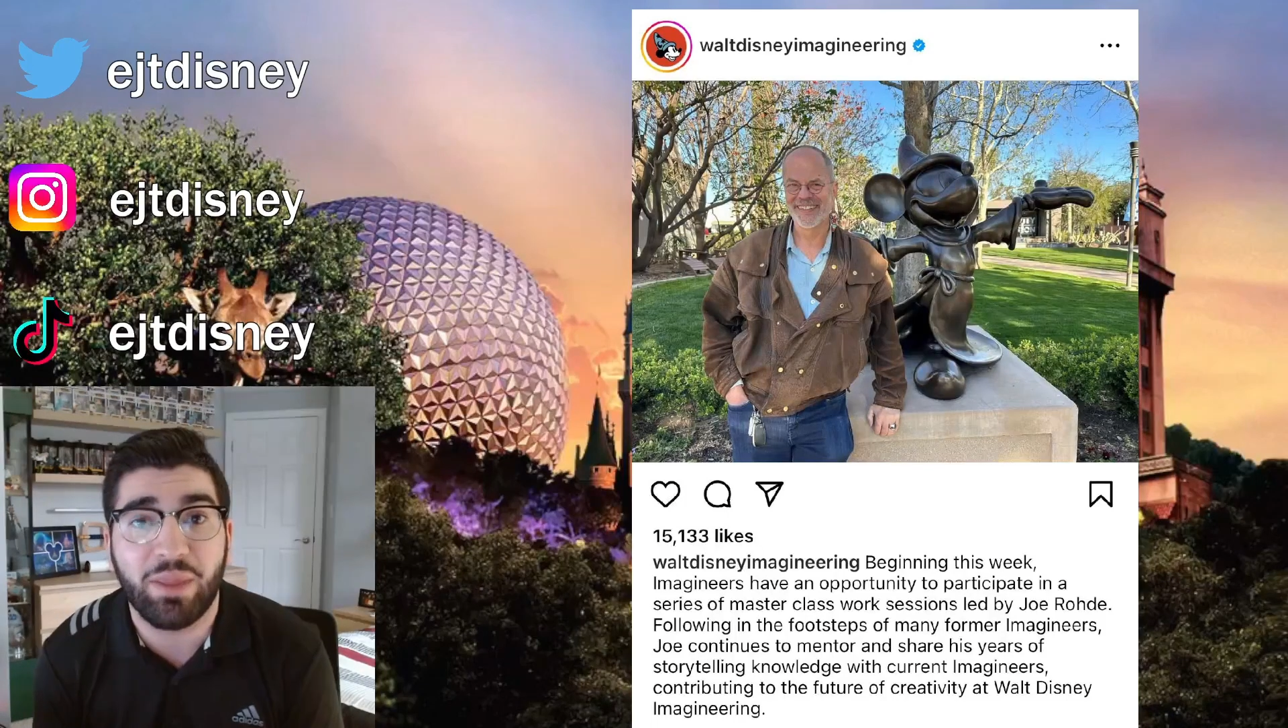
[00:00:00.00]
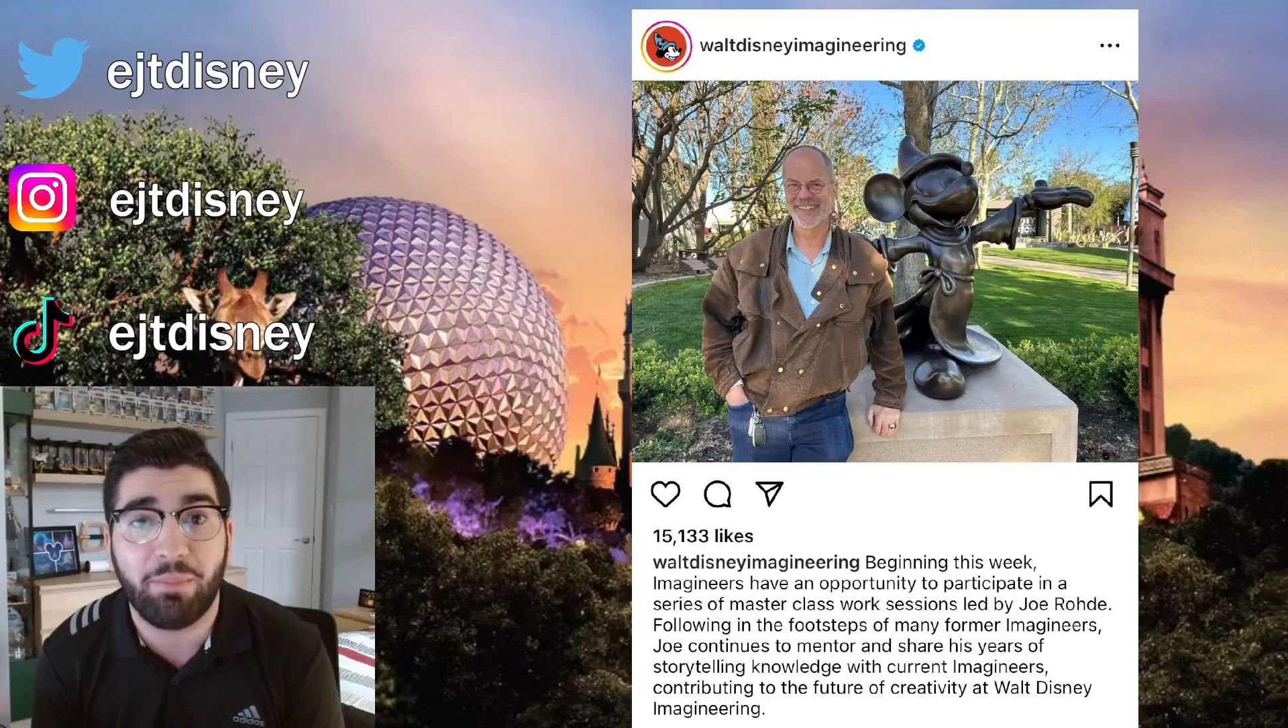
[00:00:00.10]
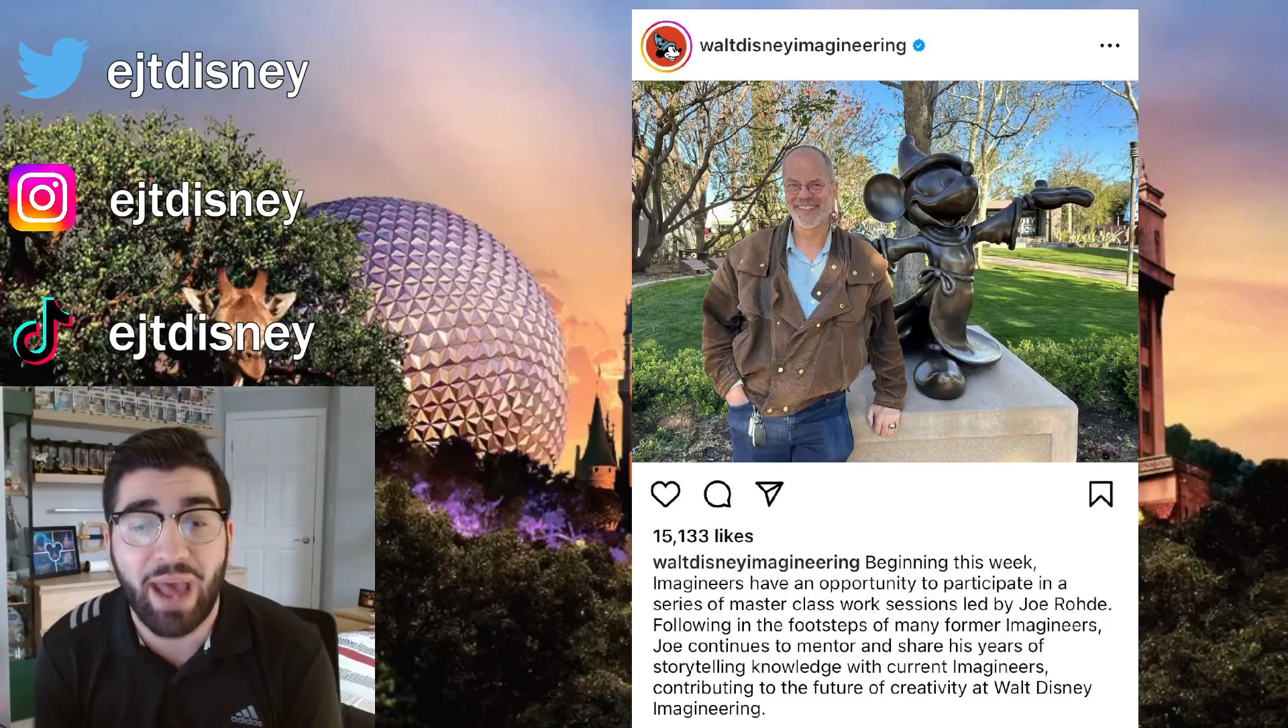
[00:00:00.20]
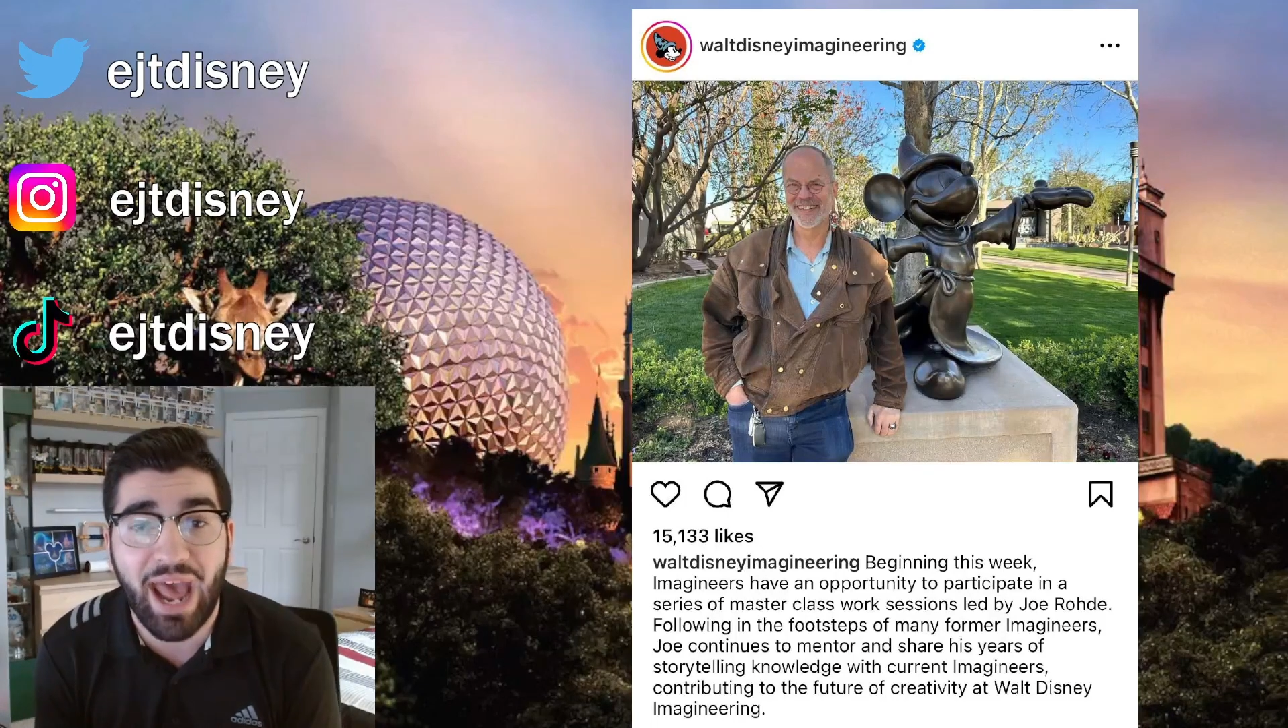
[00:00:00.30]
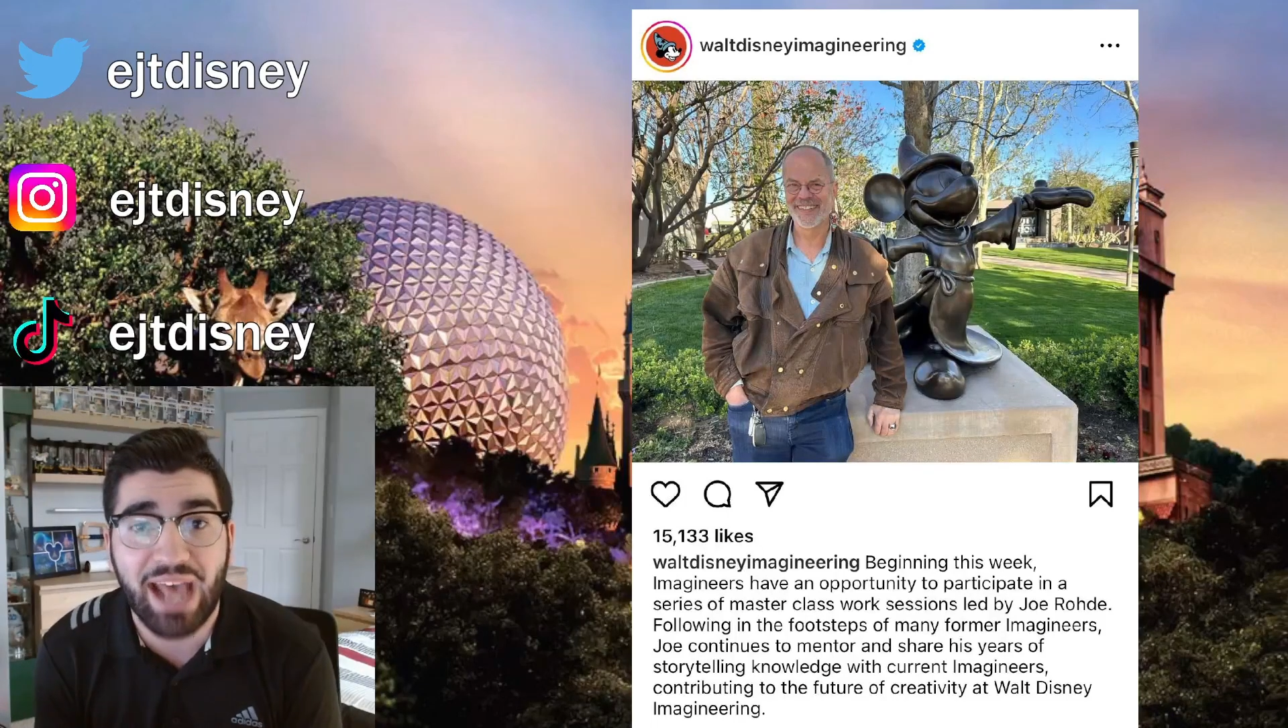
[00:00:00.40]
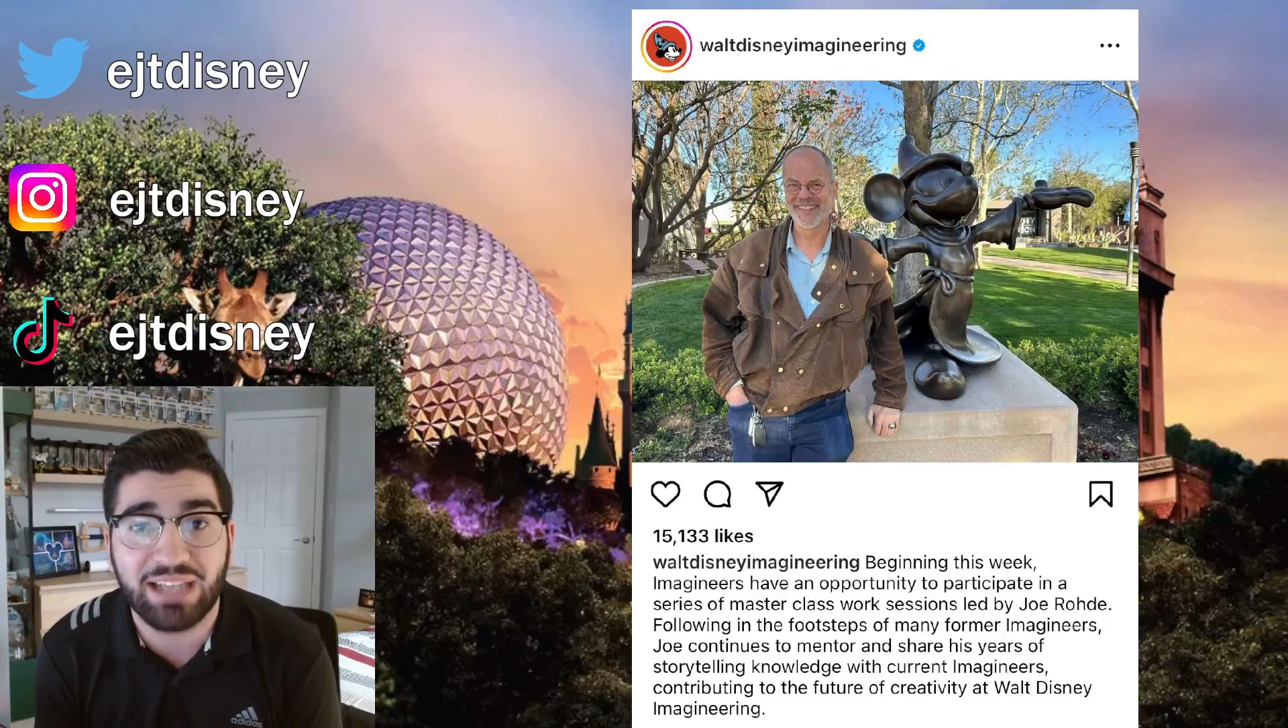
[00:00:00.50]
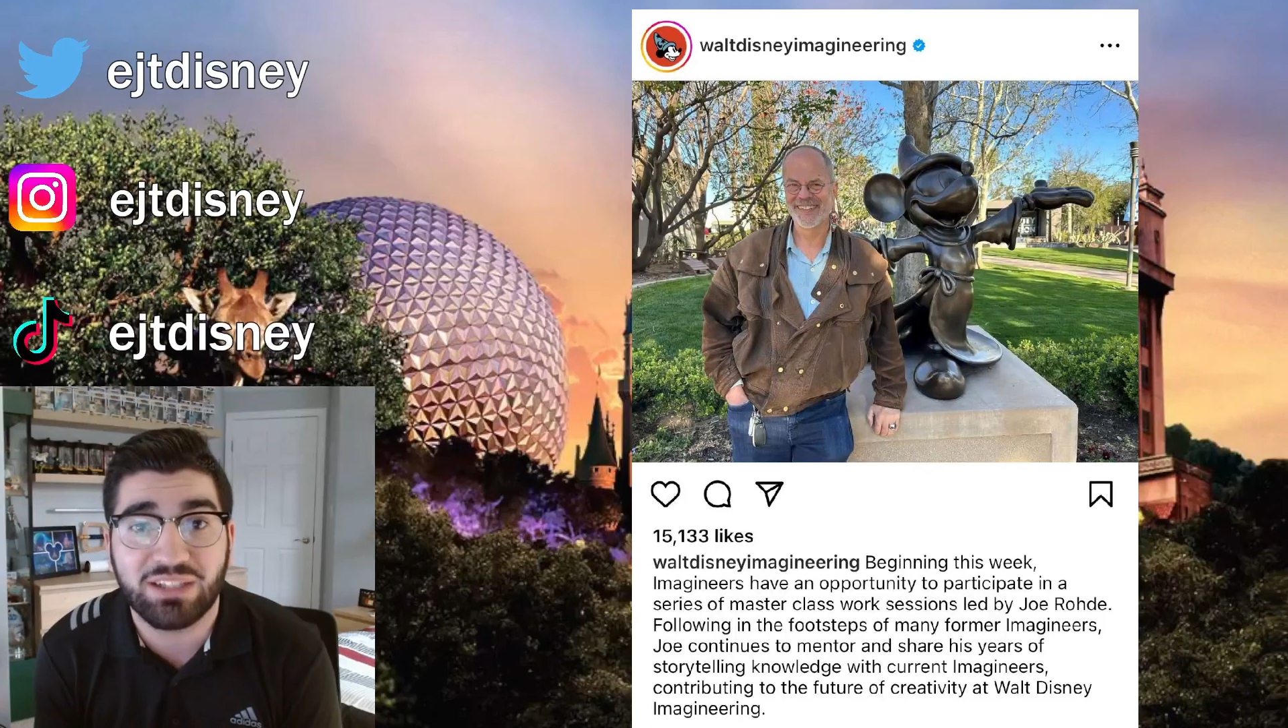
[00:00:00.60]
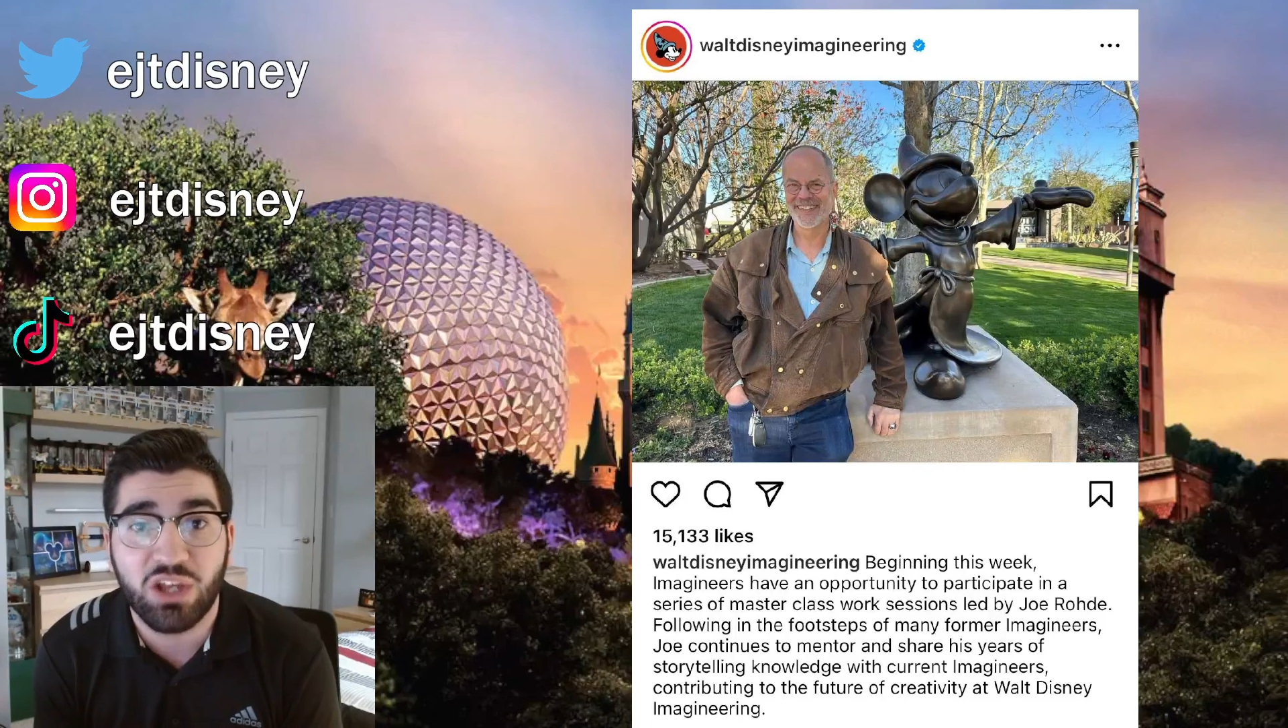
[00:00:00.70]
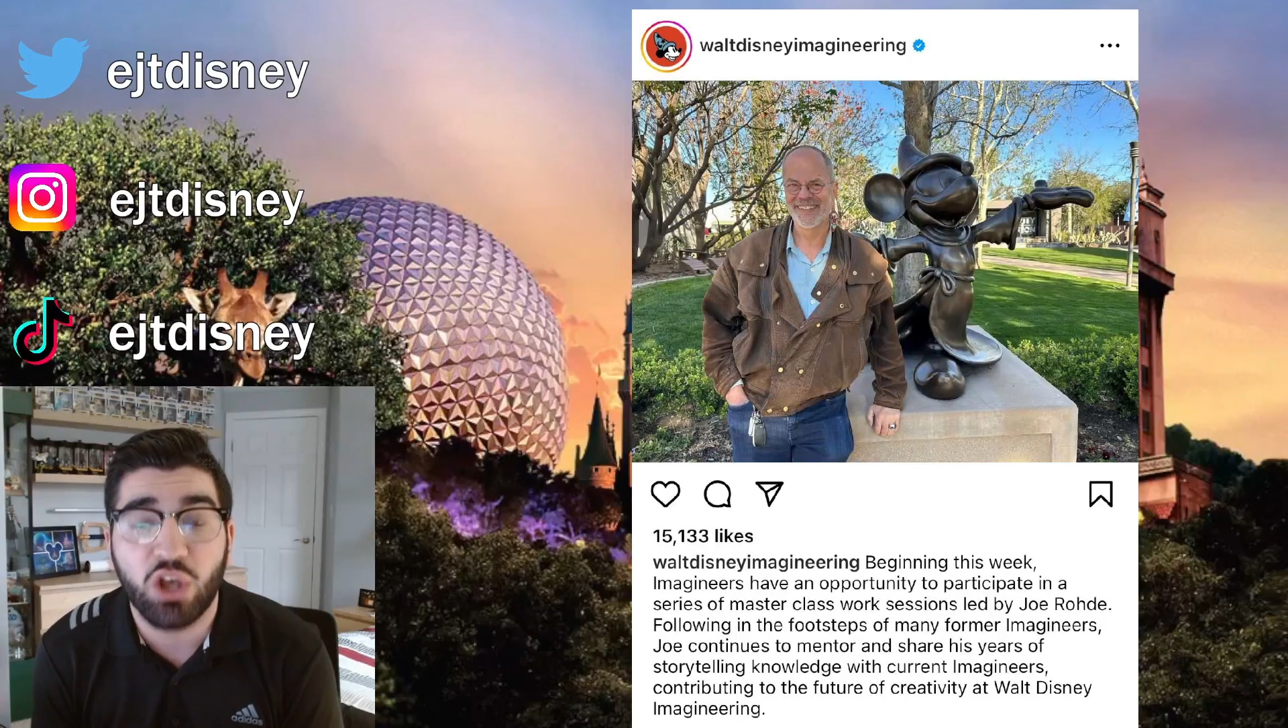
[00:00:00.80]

the past